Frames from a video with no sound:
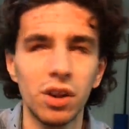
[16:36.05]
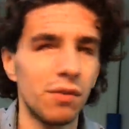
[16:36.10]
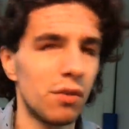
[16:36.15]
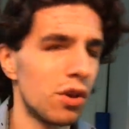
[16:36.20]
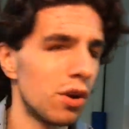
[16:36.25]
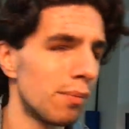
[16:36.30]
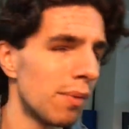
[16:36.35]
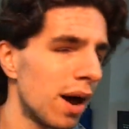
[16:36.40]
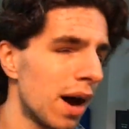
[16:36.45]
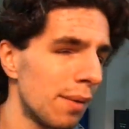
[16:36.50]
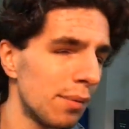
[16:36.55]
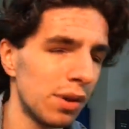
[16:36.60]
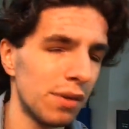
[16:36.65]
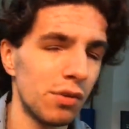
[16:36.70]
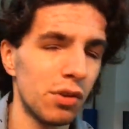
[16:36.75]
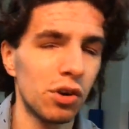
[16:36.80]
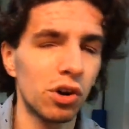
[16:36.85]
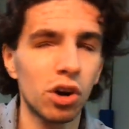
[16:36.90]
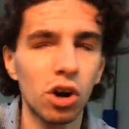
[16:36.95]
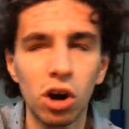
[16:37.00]
you live with your mom, you
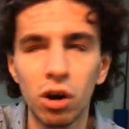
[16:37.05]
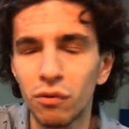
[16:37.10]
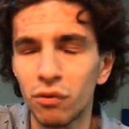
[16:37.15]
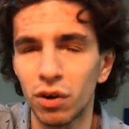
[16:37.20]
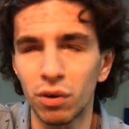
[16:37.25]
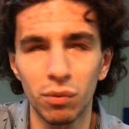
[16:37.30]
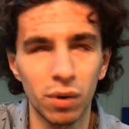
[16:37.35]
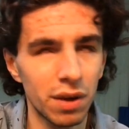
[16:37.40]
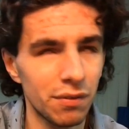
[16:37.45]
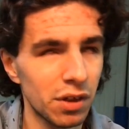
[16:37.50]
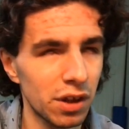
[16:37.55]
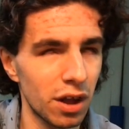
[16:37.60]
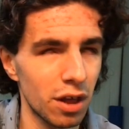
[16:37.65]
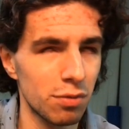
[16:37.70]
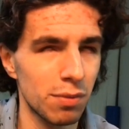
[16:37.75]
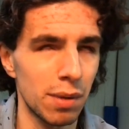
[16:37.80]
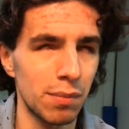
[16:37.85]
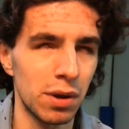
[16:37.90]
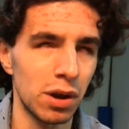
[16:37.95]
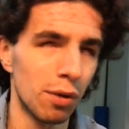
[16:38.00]
live with your girlfriend, whatever the
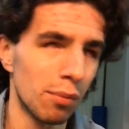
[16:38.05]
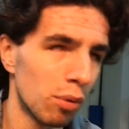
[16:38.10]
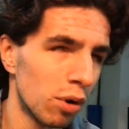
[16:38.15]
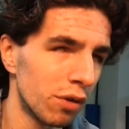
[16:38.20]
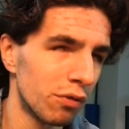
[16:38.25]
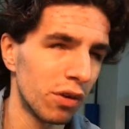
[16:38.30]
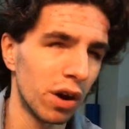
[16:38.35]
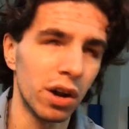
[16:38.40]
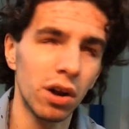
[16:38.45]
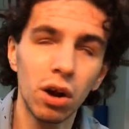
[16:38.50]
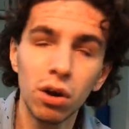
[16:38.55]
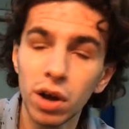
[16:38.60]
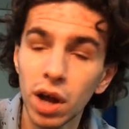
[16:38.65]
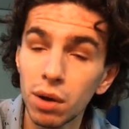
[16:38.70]
case may be, your boyfriend.